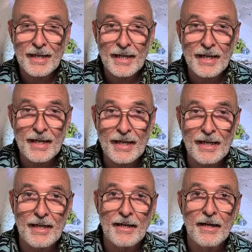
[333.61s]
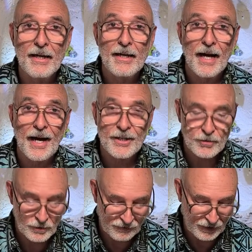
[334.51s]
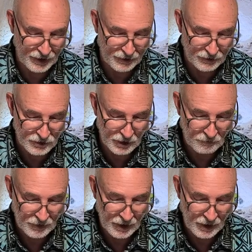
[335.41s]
He has revealed,